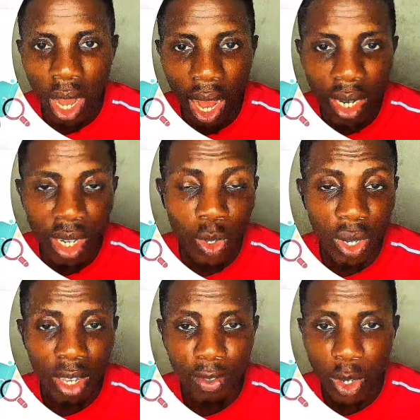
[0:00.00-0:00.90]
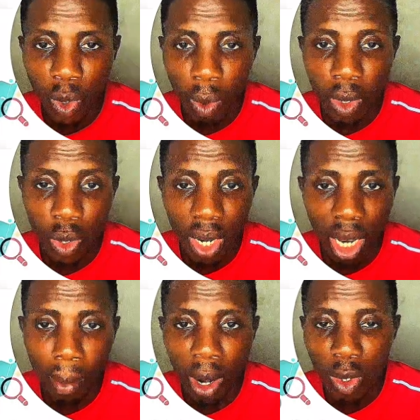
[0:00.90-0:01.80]
and in today's video we'll be talking
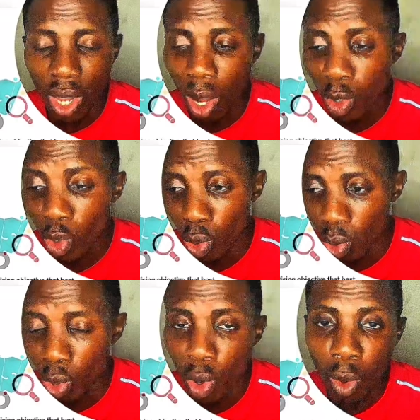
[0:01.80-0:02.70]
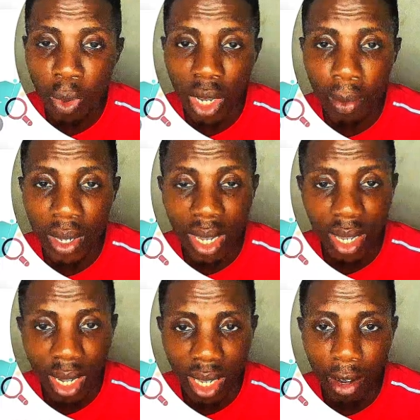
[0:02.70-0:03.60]
about how to open a business
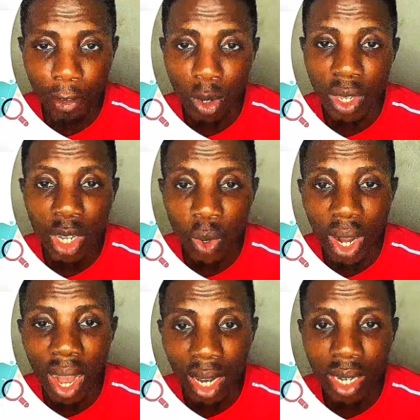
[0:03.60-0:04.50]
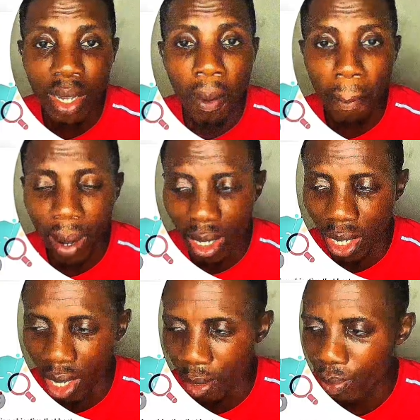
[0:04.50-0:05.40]
center for your TikTok ad
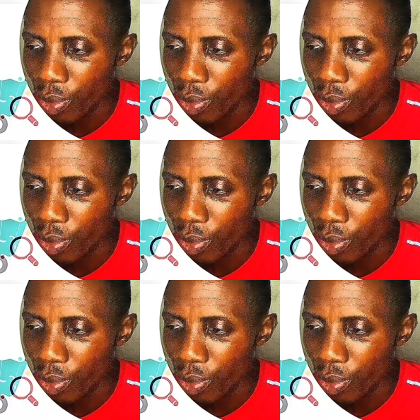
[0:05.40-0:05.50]
manager.